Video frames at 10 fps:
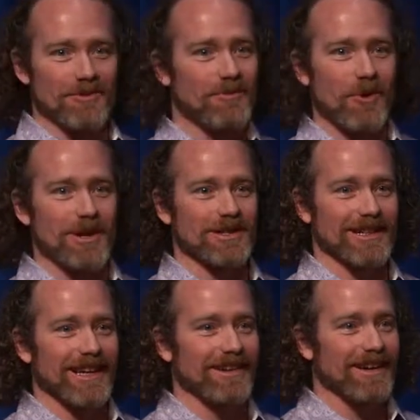4 years
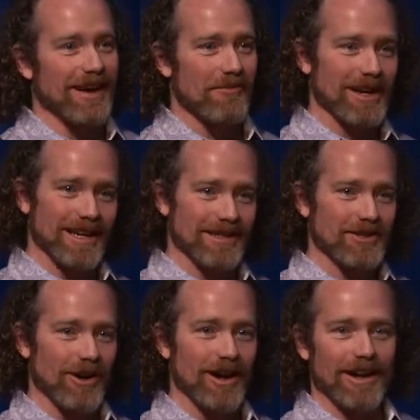later, I went in a
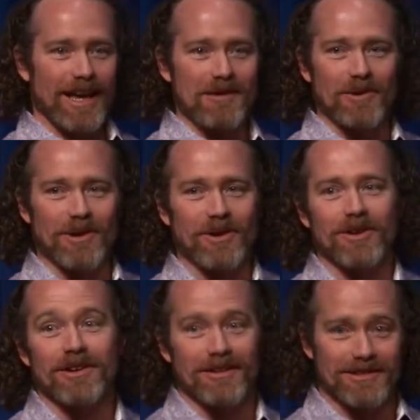jock, I came out a
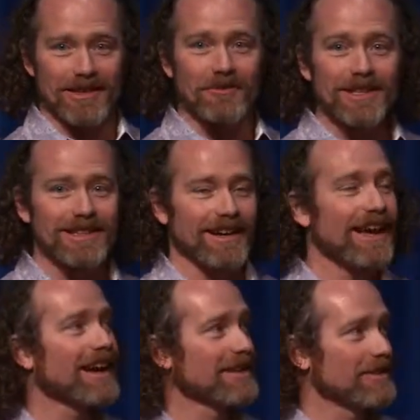nerd, and I was like, what the
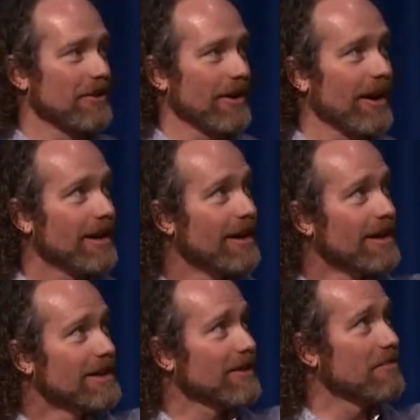heck is going on?
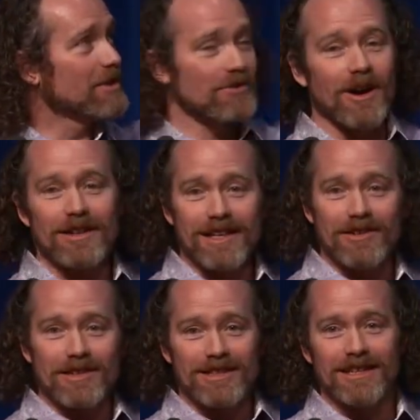So I've been struggling
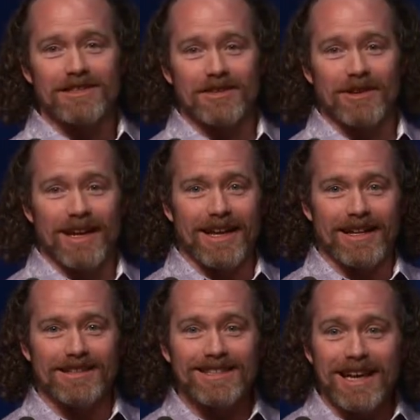ever since to try to
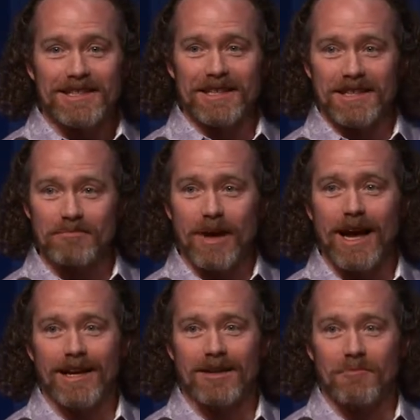get sexiness
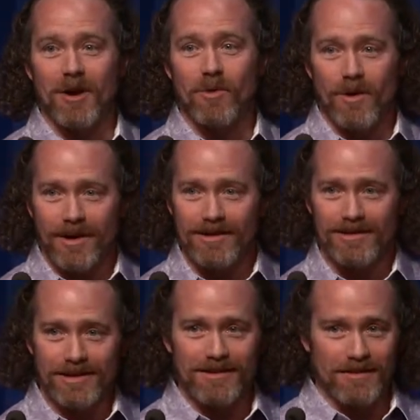back into my work
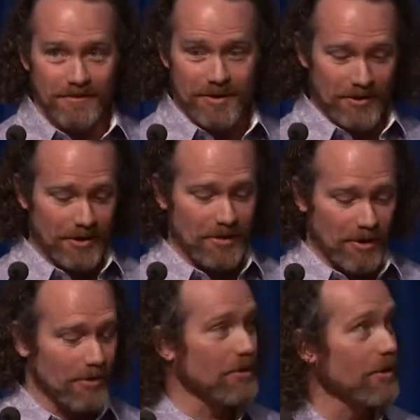and to feel good
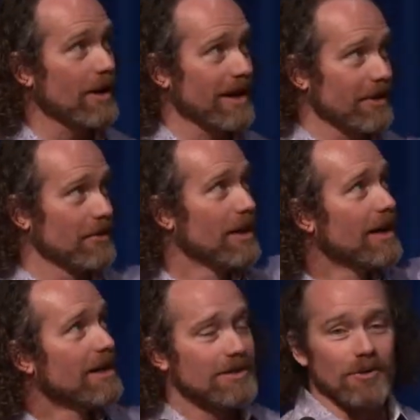about the work I do.
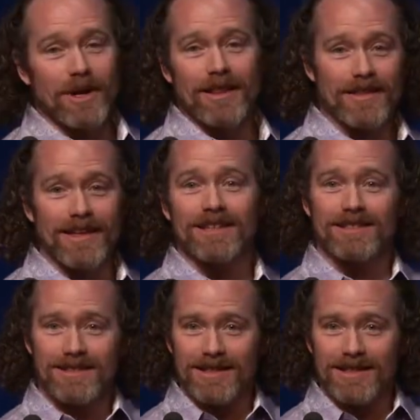So one of the things,